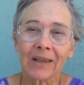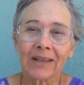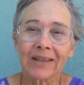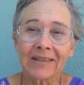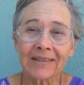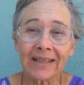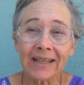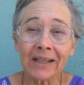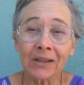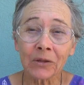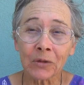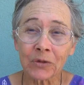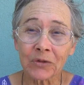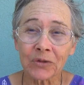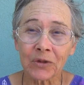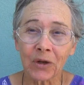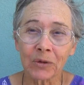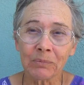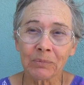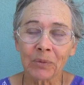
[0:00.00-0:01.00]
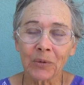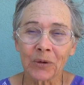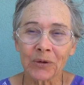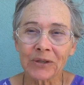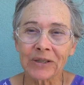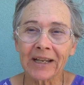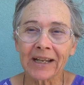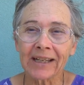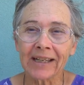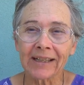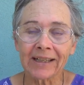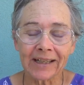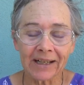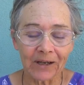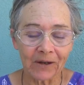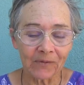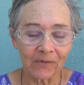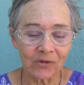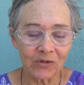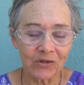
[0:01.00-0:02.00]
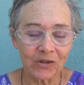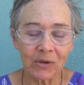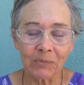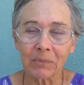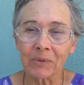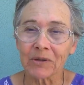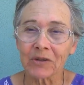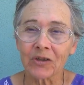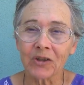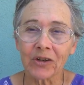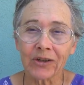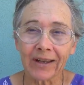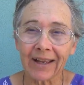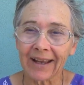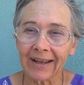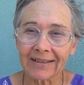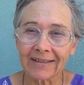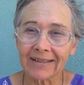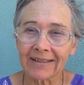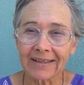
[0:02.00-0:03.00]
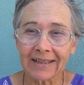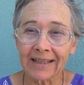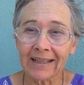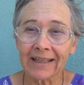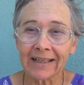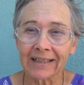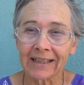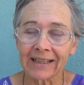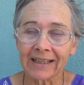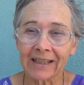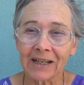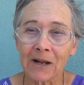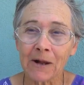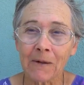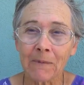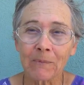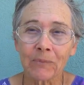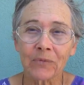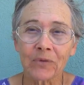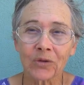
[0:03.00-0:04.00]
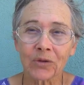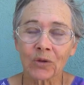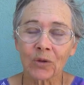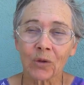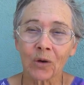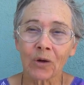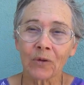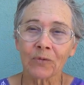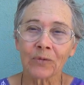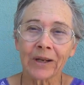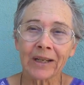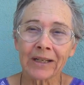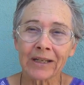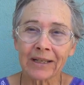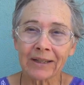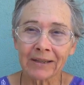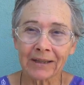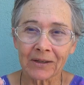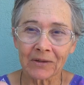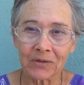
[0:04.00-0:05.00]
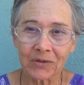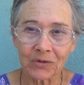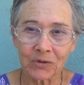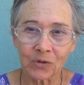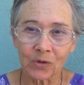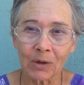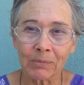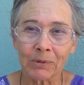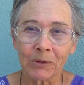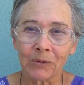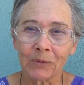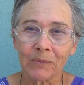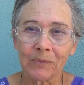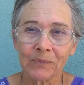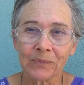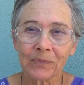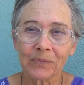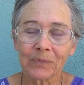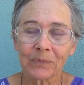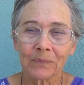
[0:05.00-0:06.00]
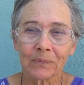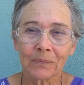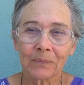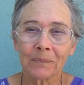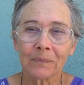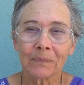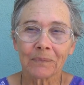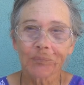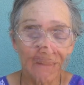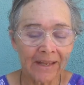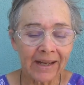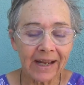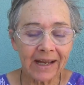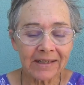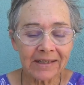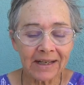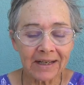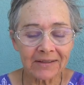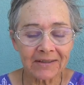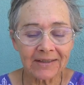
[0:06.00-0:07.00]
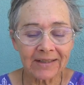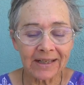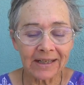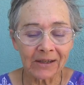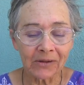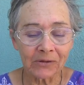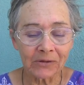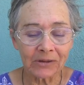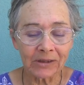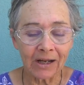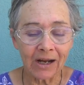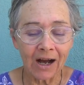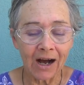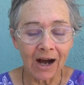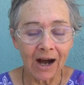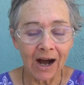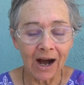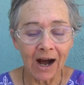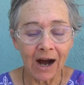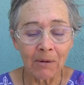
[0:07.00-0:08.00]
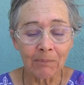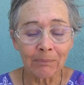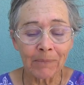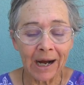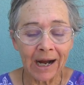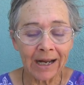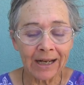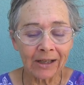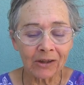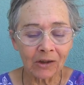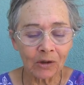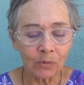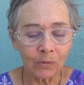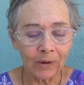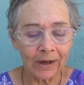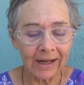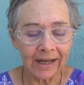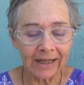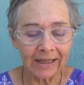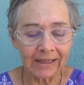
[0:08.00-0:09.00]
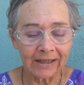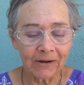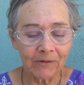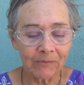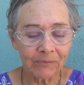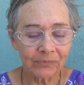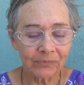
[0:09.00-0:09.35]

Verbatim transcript: sailors on board taking care of the ship, but she can't see any. So already there's trouble. They had not sailed a mile away,